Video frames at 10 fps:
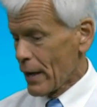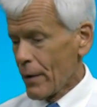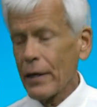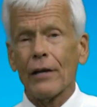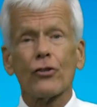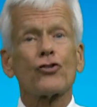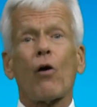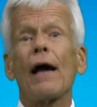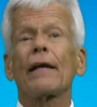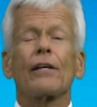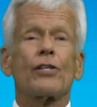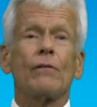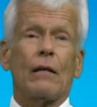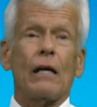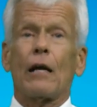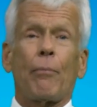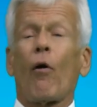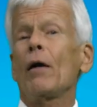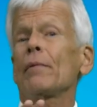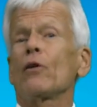Yeah, just try to get an
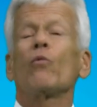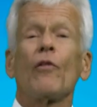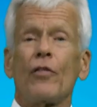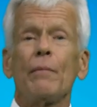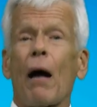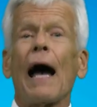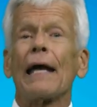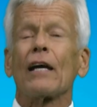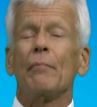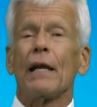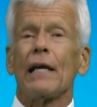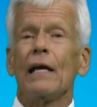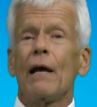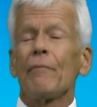appointment with the buying committee